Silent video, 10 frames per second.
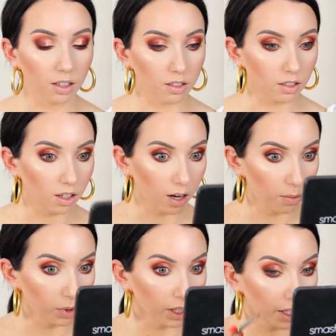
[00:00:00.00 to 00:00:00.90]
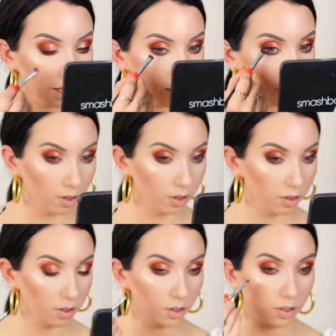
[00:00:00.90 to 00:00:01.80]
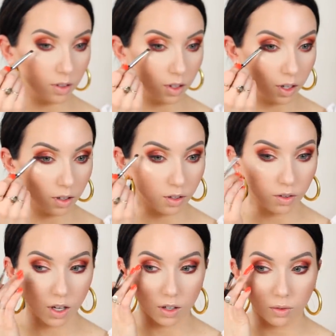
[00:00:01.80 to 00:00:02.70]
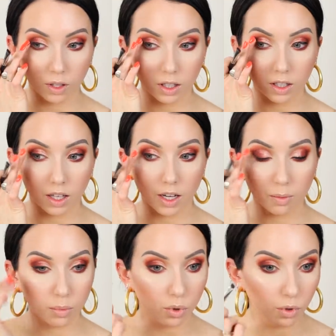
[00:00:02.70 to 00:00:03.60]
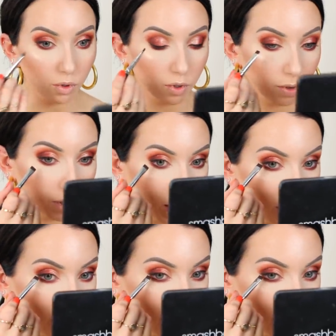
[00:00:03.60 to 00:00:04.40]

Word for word: is not blending out. Okay, you gotta really like pull with that